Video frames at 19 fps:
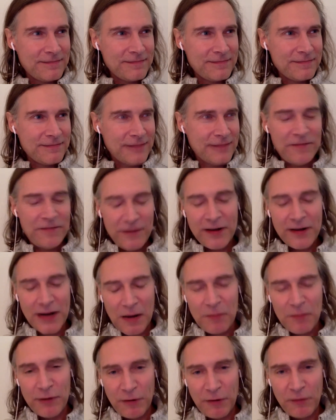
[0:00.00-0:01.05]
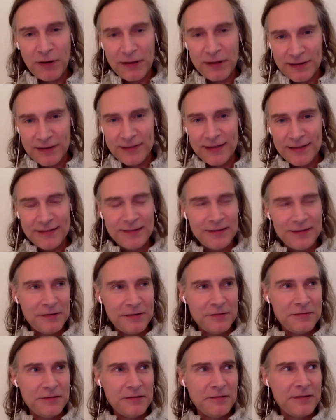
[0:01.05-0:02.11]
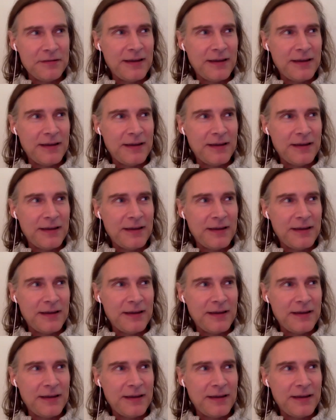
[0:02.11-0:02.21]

I figured out pretty quickly that you